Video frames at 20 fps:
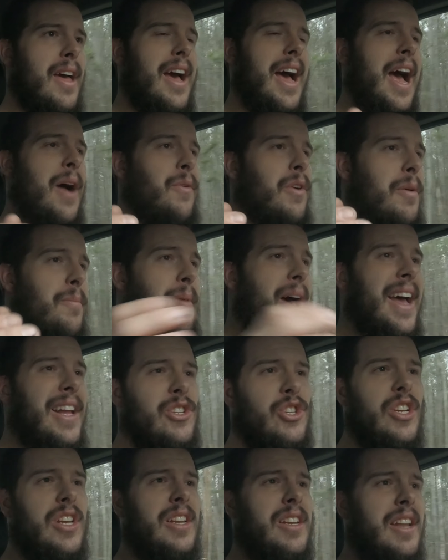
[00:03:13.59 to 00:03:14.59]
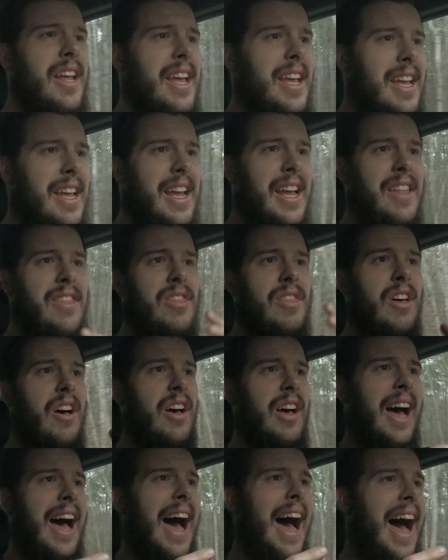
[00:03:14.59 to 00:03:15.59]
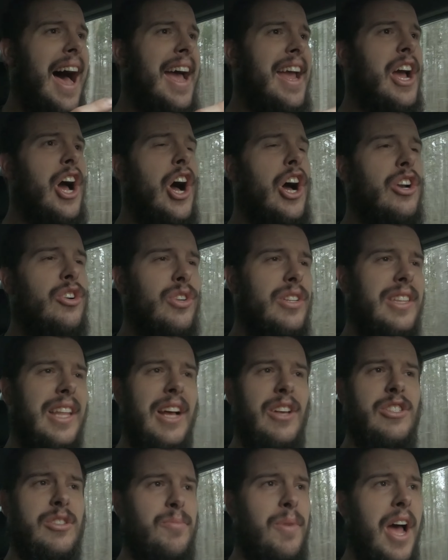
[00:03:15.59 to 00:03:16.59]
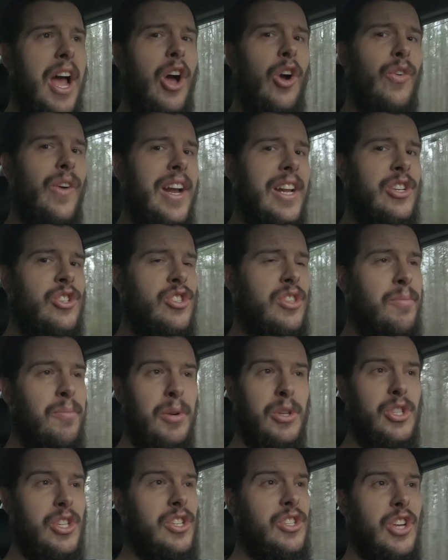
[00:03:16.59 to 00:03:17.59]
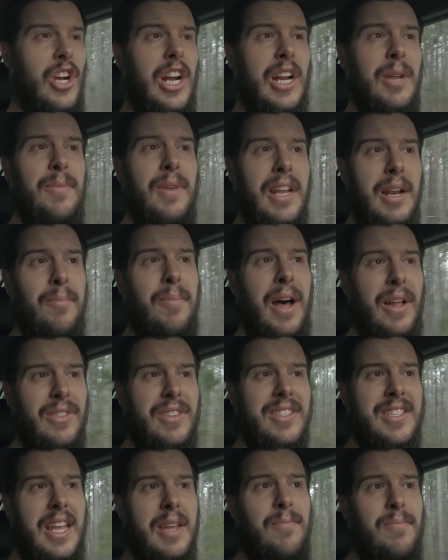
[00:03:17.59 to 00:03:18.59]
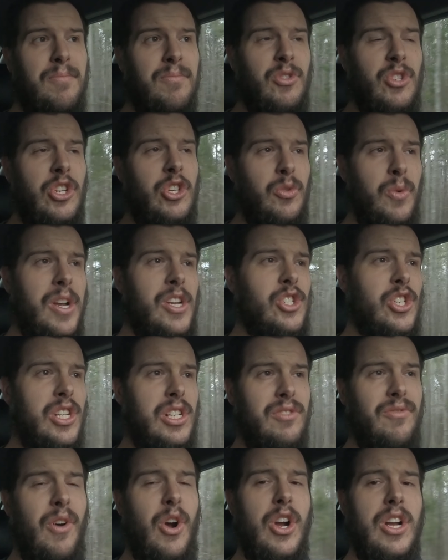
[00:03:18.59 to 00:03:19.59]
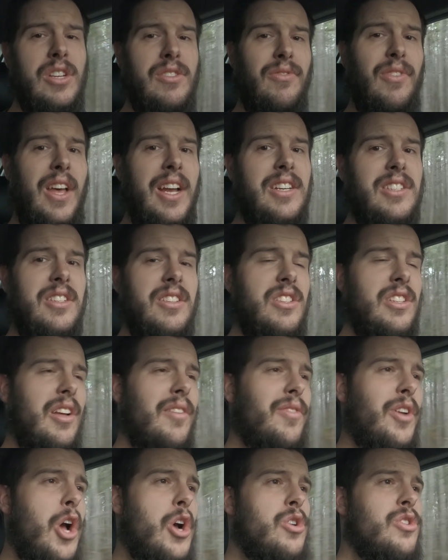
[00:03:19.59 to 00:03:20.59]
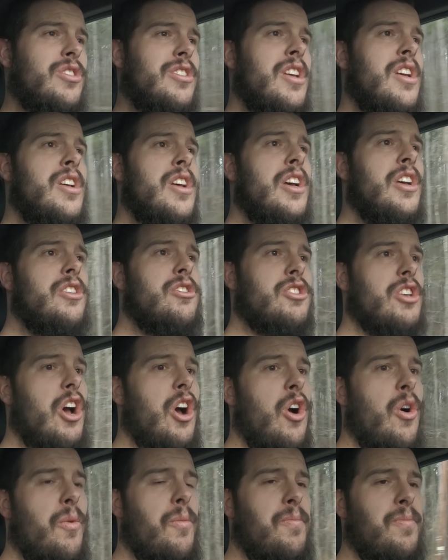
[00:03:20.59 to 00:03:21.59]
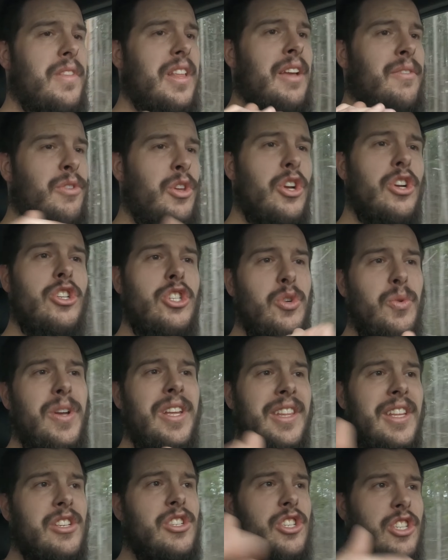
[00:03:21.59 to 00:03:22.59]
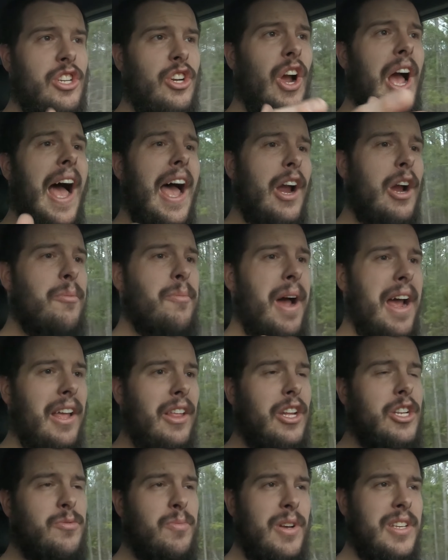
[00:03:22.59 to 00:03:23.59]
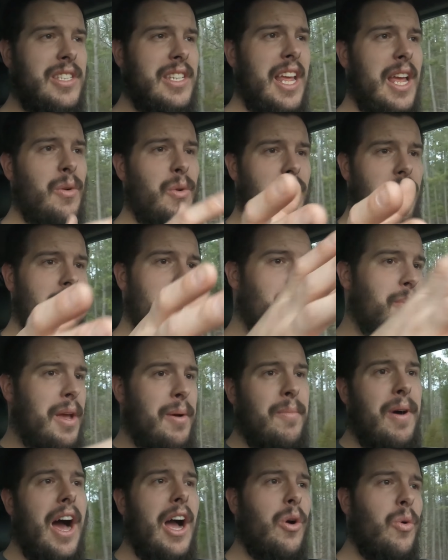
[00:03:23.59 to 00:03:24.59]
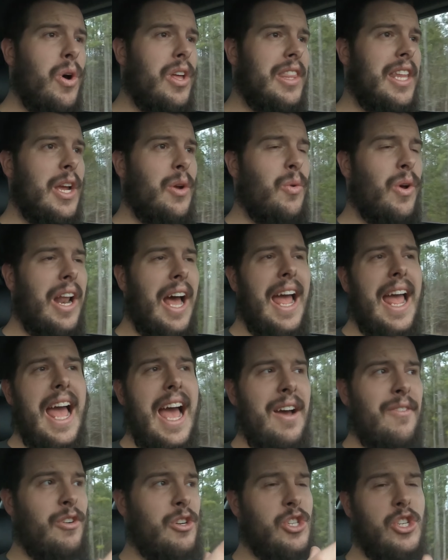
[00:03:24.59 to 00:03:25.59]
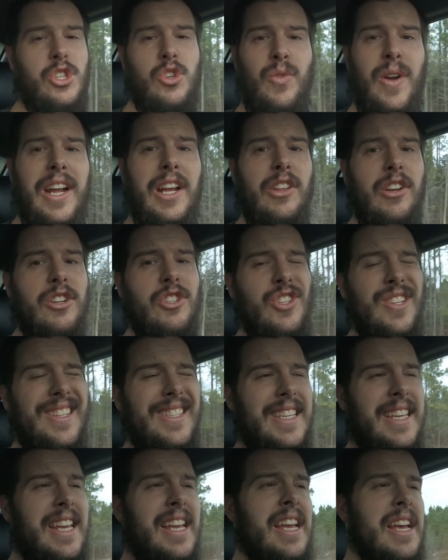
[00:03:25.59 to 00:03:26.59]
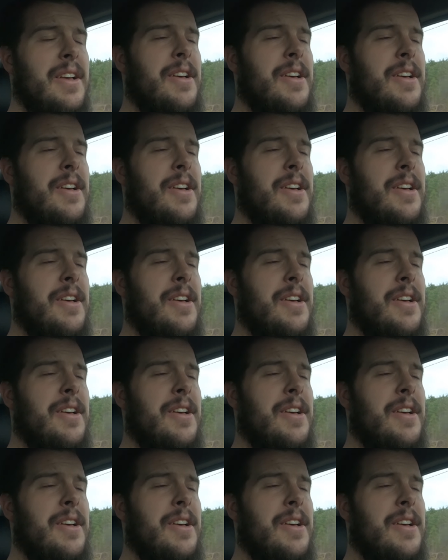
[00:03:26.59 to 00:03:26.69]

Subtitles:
I would imagine in the high 100,000 mile range, the bushings are going to be in about the same situation as far as flex and stuff goes. So if you're doing this to your higher mileage Mustang, whether it be a Mach 1 like what I have or just a regular GT,